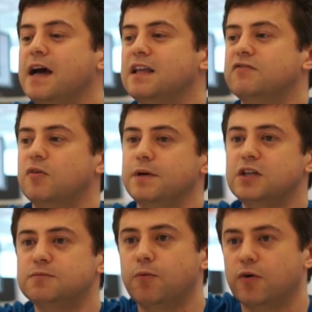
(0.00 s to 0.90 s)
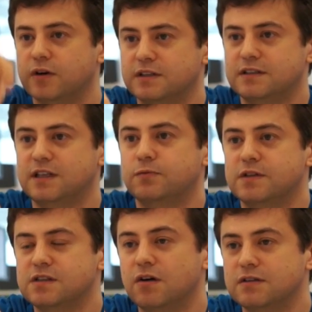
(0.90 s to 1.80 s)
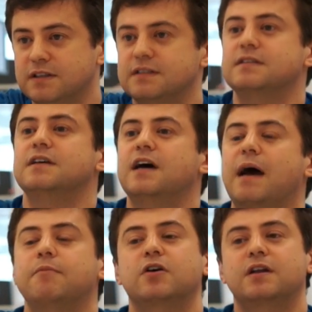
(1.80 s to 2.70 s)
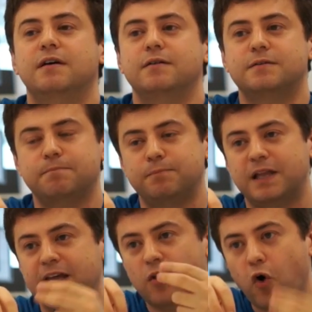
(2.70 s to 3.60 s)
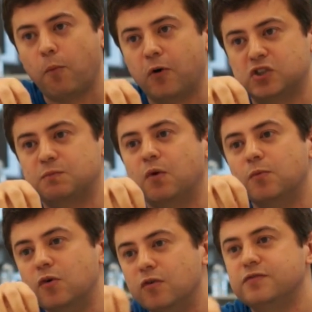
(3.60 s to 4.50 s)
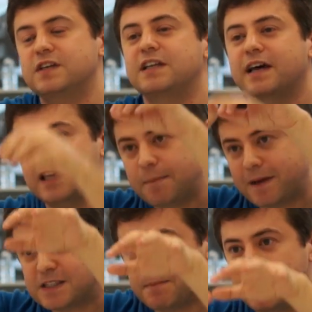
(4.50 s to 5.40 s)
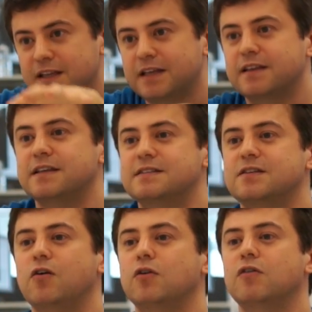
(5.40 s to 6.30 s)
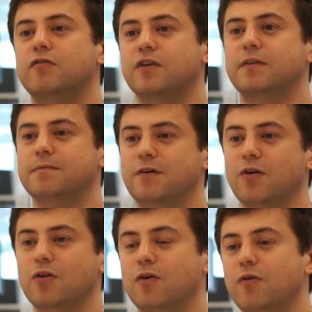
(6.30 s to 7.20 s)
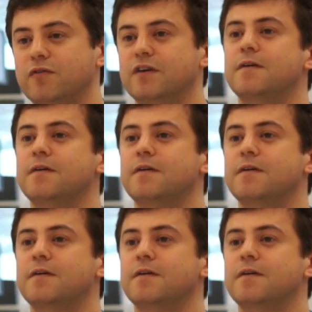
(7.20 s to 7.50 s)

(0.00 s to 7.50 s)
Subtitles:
And then from each board that resulted, I'm gonna plan all possible moves, and I keep expanding this all over.